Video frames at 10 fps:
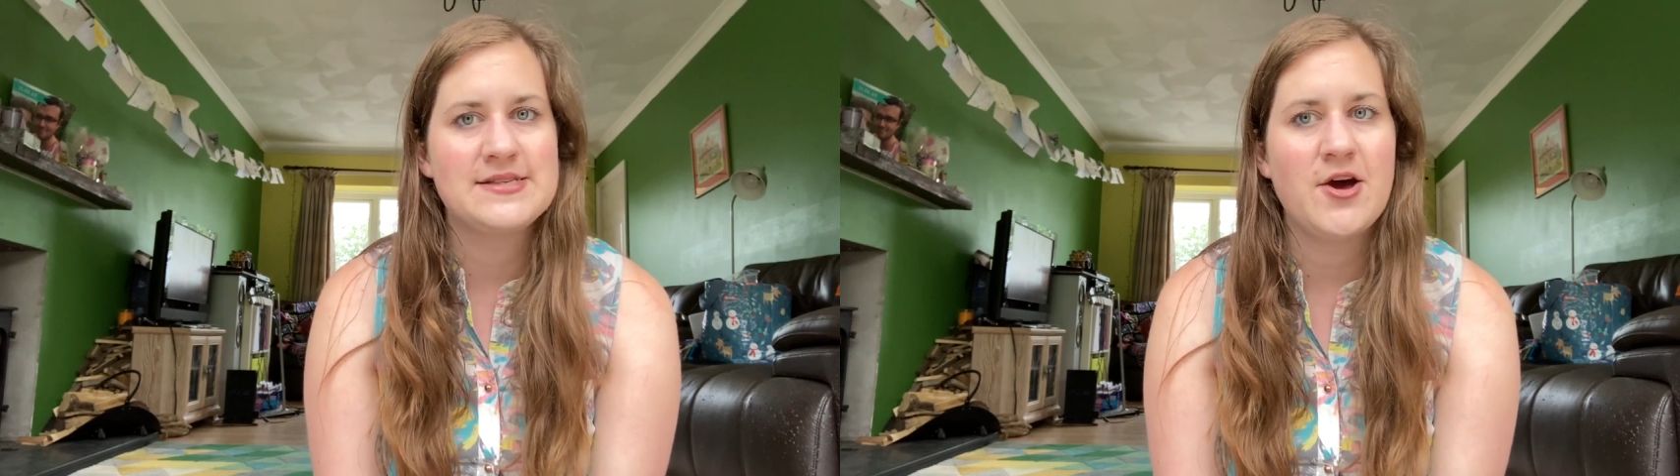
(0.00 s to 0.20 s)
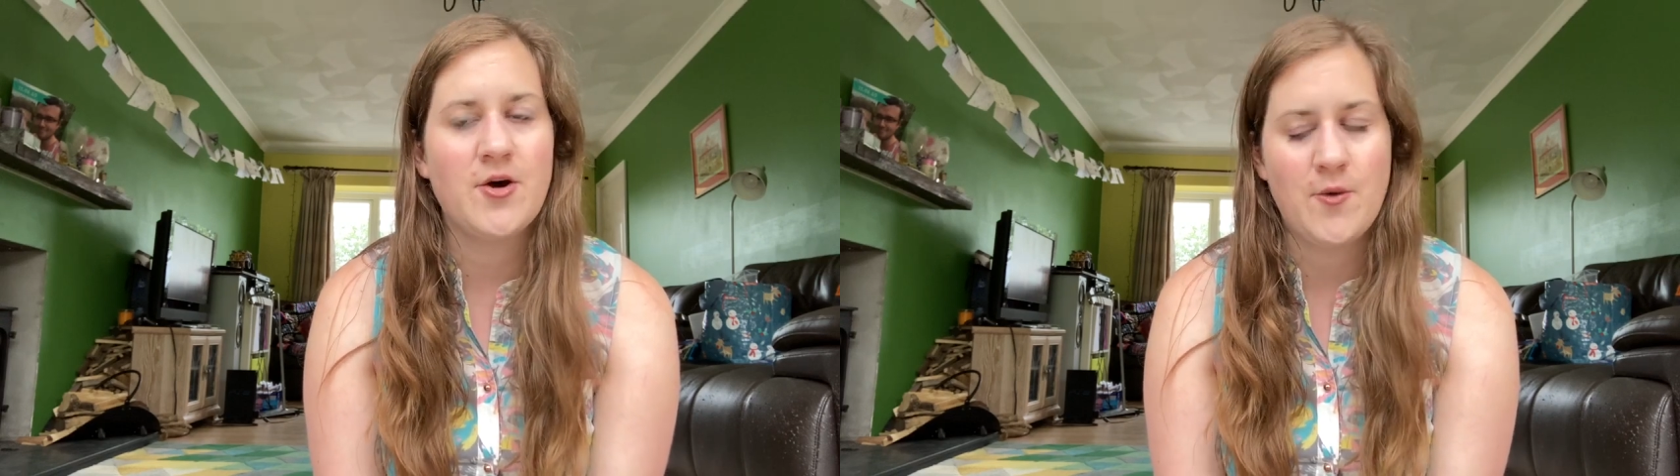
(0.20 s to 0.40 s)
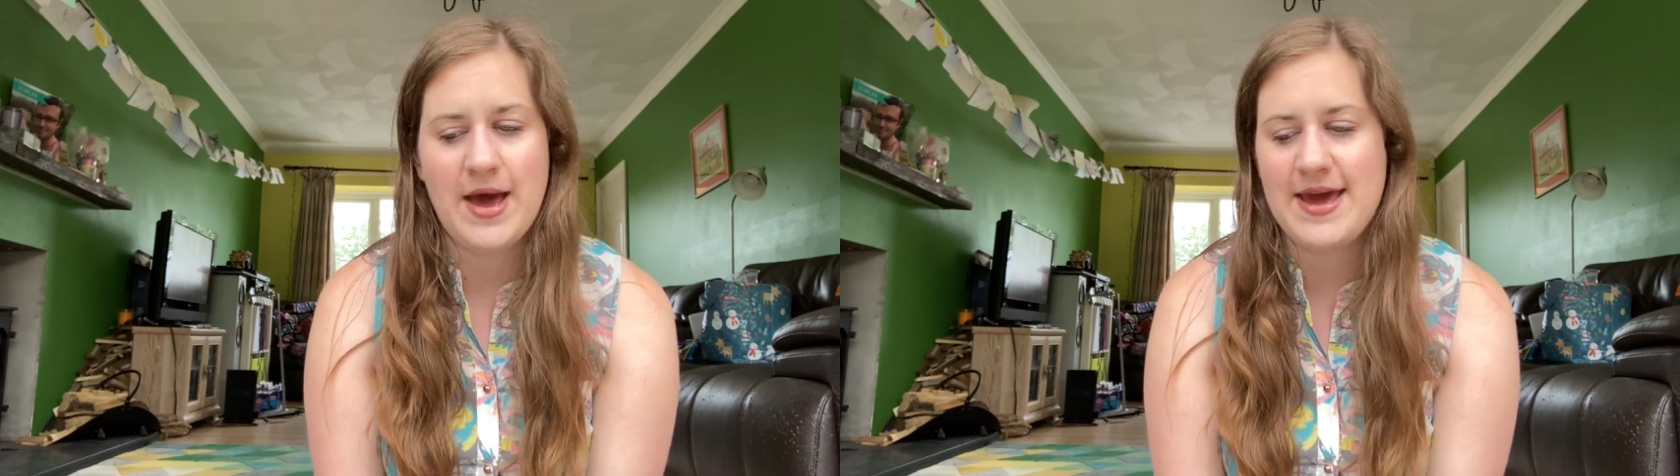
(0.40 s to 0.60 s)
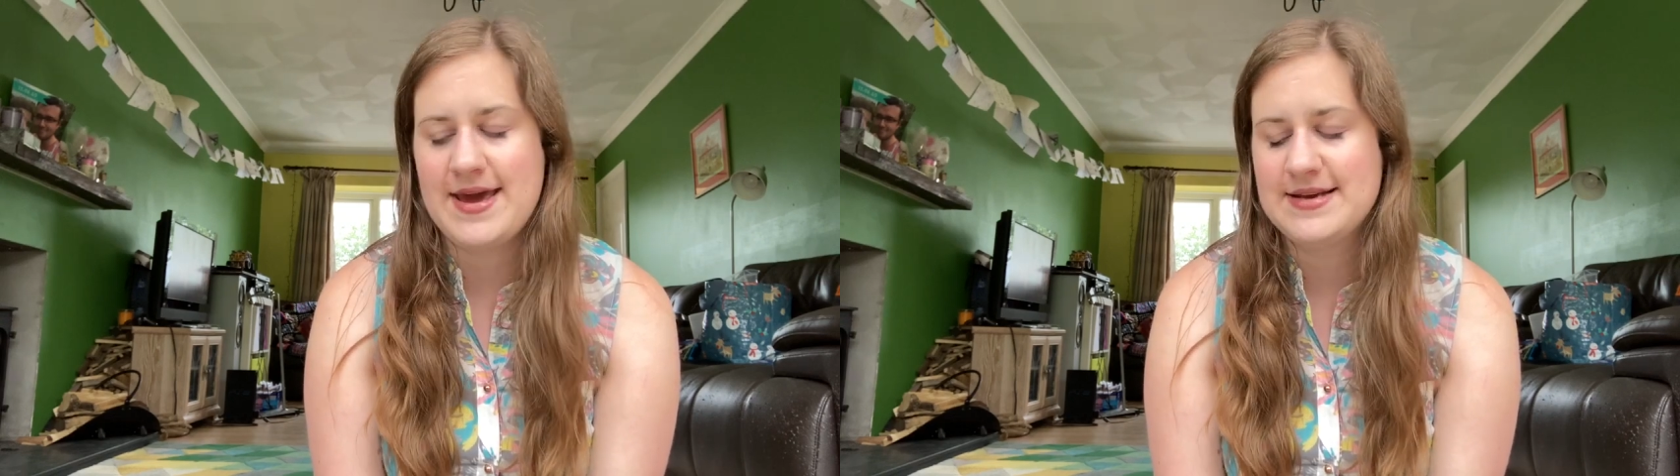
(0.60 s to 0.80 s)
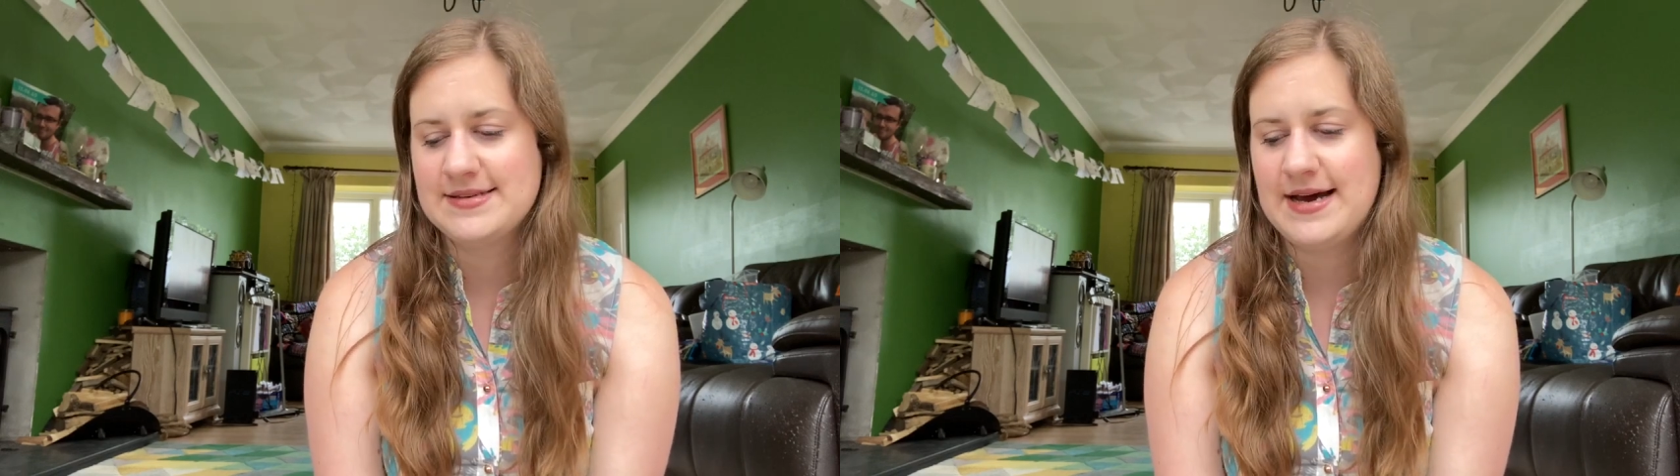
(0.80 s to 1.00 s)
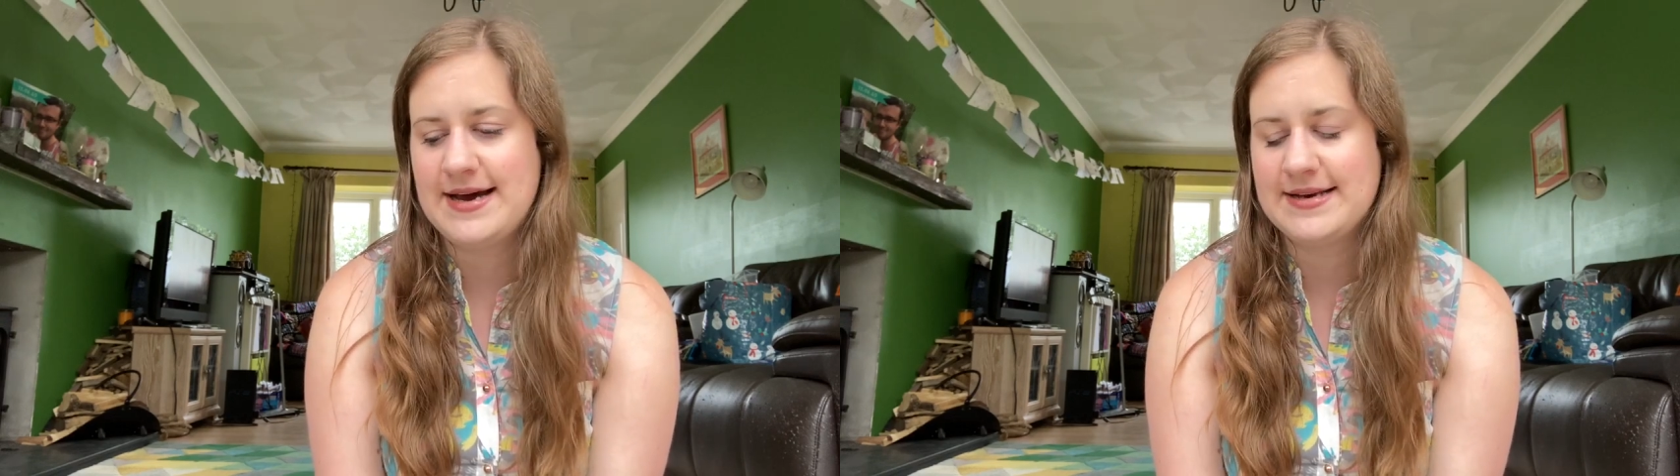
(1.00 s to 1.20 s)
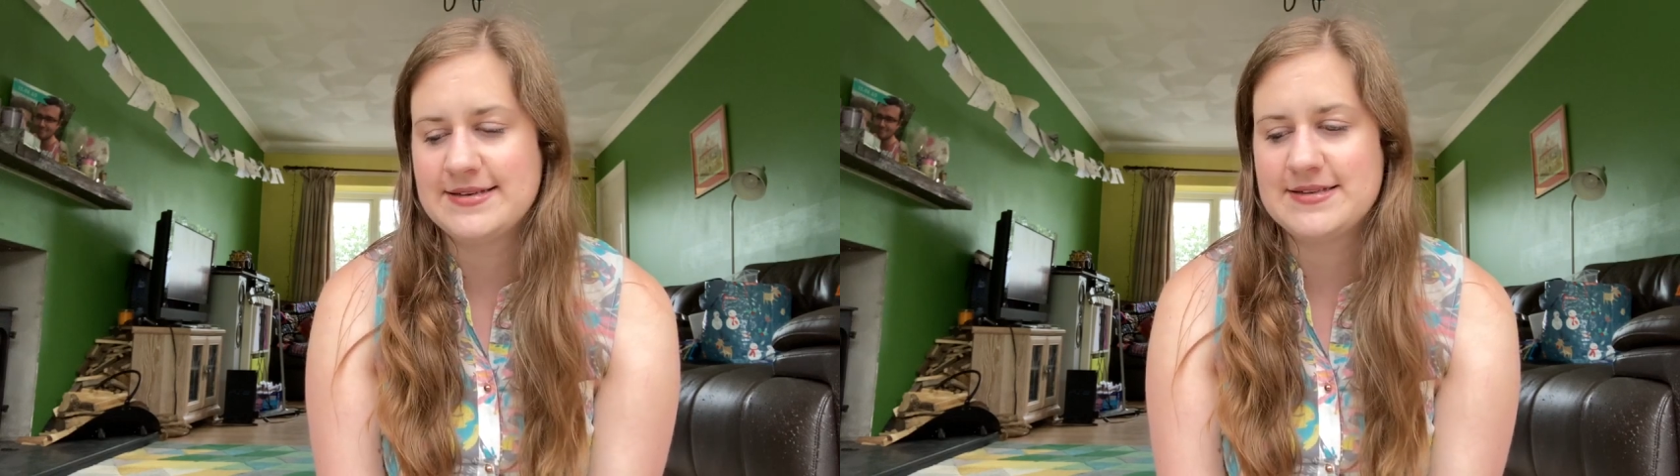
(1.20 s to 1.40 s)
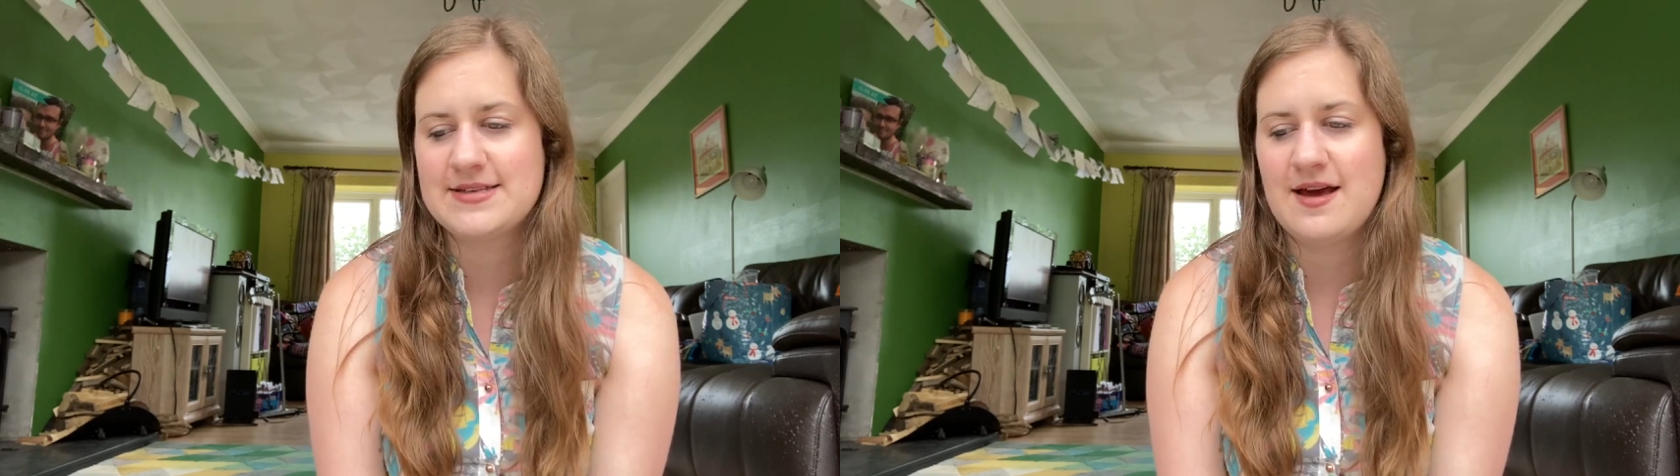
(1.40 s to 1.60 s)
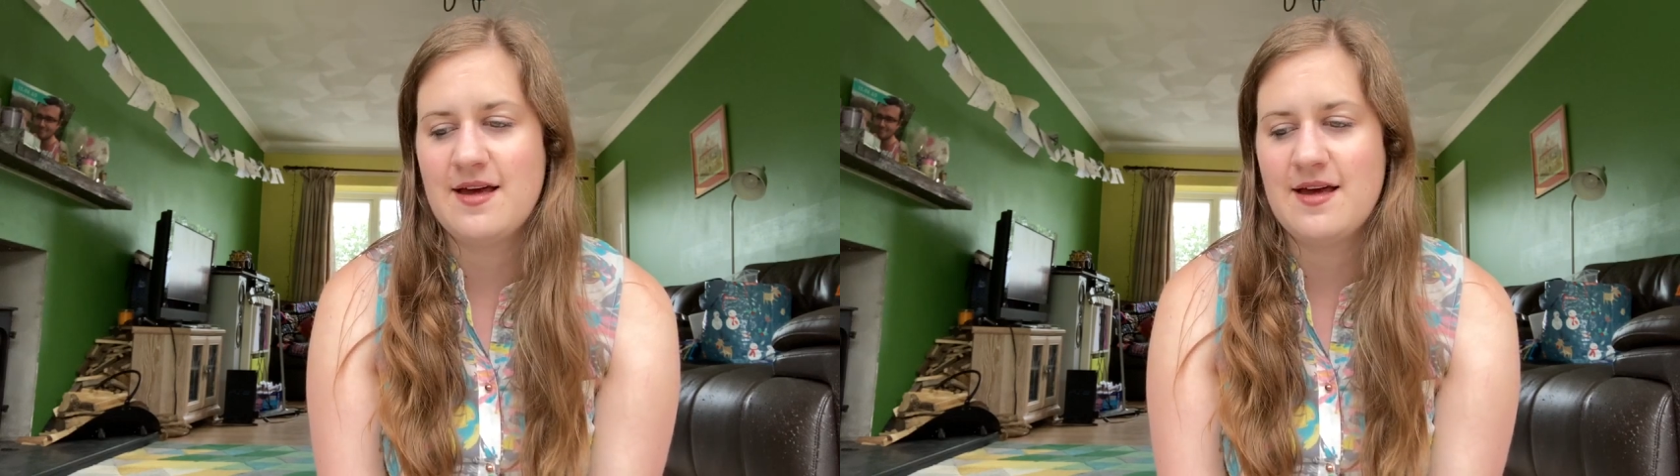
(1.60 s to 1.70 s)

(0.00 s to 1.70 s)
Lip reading: Hookway, and